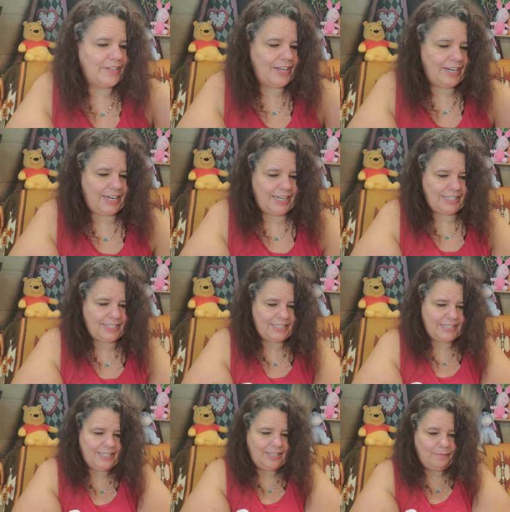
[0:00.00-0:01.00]
Alright.
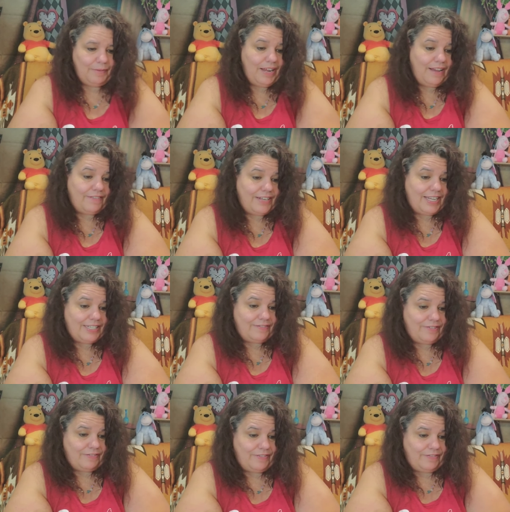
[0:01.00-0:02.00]
Might have to ask
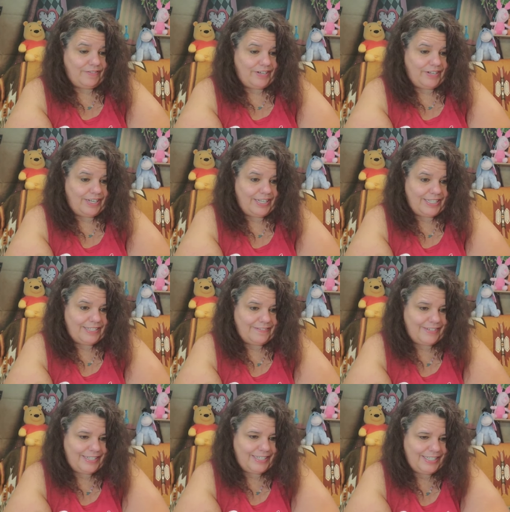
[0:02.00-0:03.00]
for a refund on this
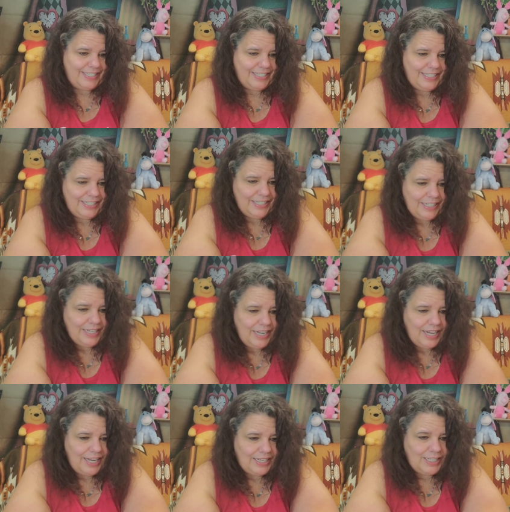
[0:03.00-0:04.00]
one.
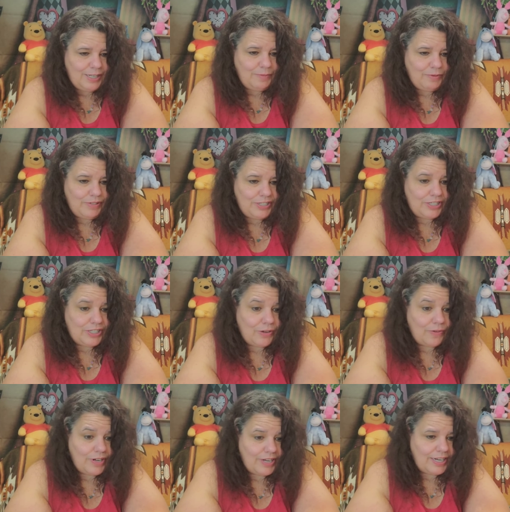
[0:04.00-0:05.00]
Temu is
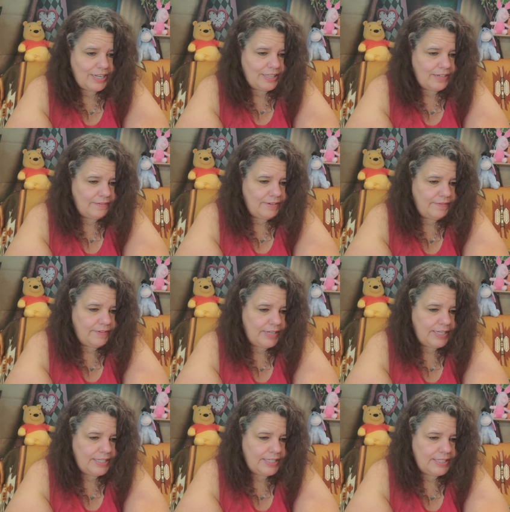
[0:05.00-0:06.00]
so good at their
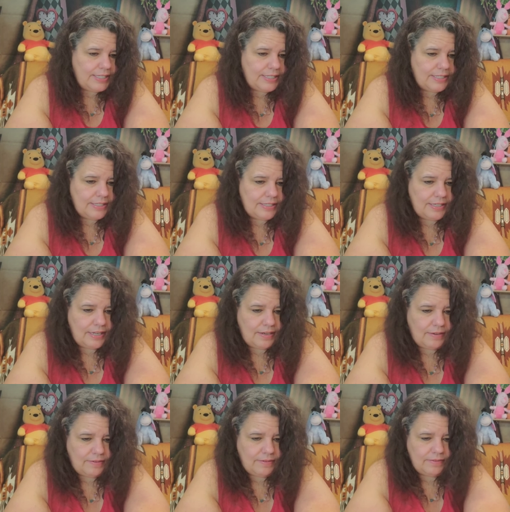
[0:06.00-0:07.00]
refunds,
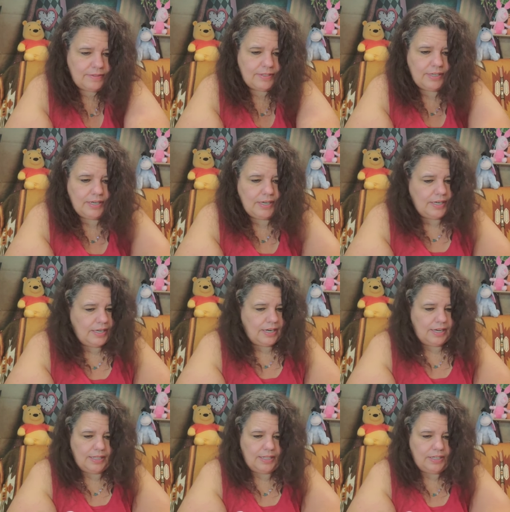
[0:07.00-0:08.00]
so
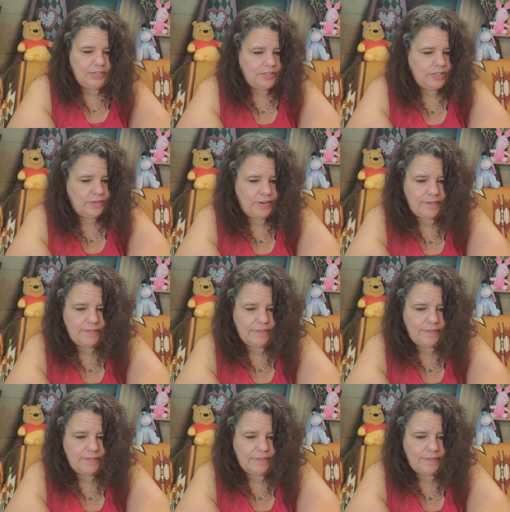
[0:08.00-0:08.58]
they usually don't